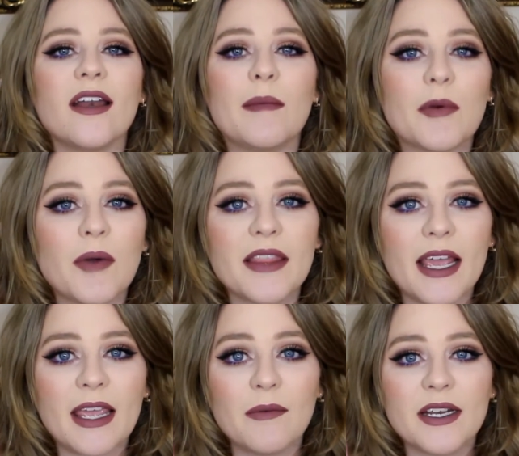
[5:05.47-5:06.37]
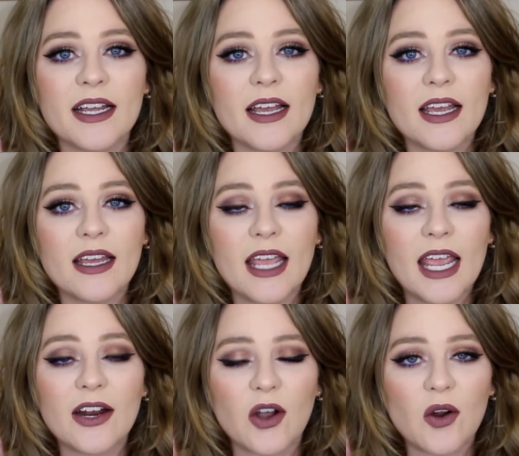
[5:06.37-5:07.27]
Number one, that he would
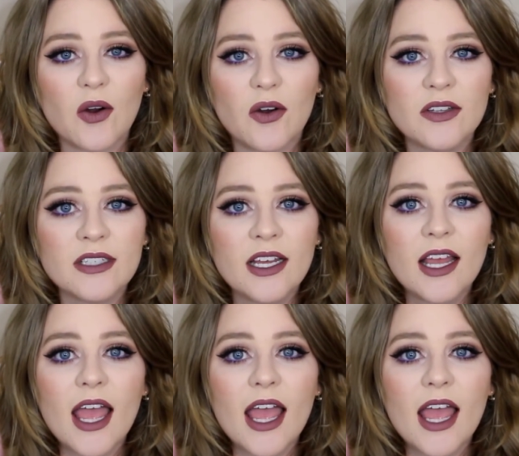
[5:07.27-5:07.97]
hit a girl